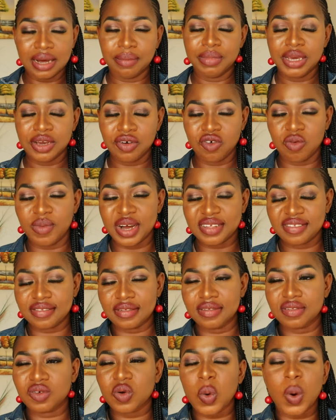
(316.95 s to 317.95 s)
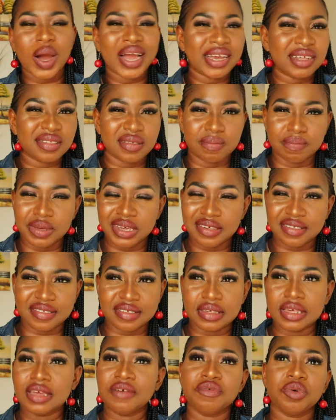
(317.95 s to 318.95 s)
I mean, Kumasi is quite
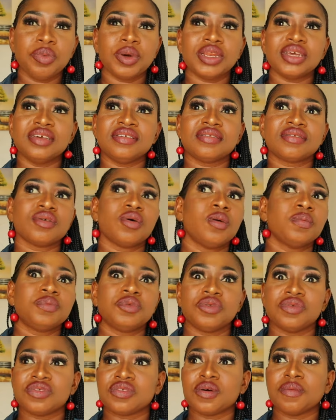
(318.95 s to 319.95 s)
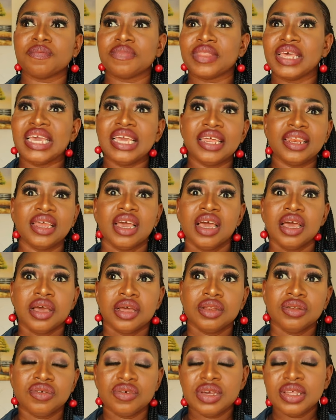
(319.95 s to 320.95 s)
busy. Everybody is up to something,
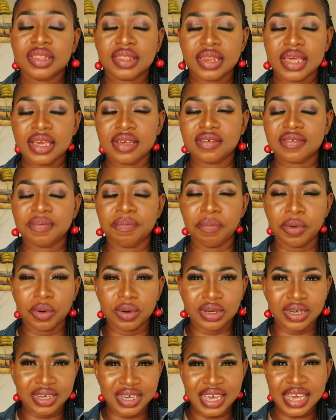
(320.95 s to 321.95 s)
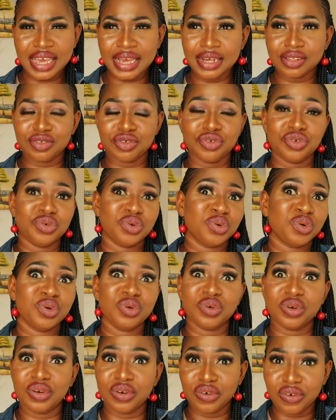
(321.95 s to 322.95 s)
doing things, but yet you're
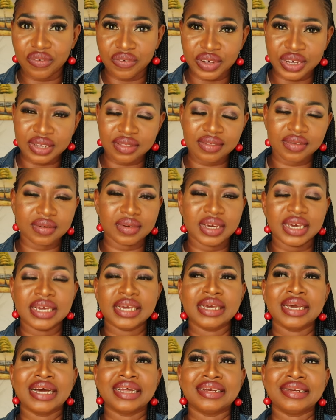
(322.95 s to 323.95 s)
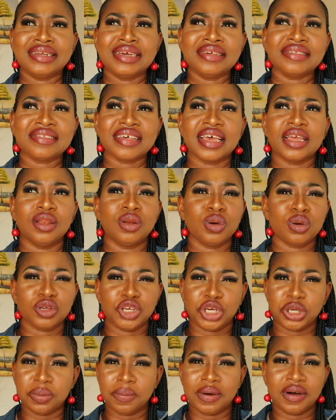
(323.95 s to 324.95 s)
going to love it, okay? And things are a
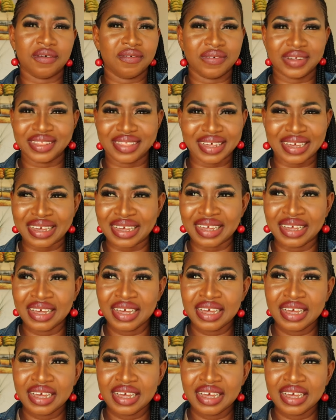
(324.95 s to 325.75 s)
lot cheaper over there.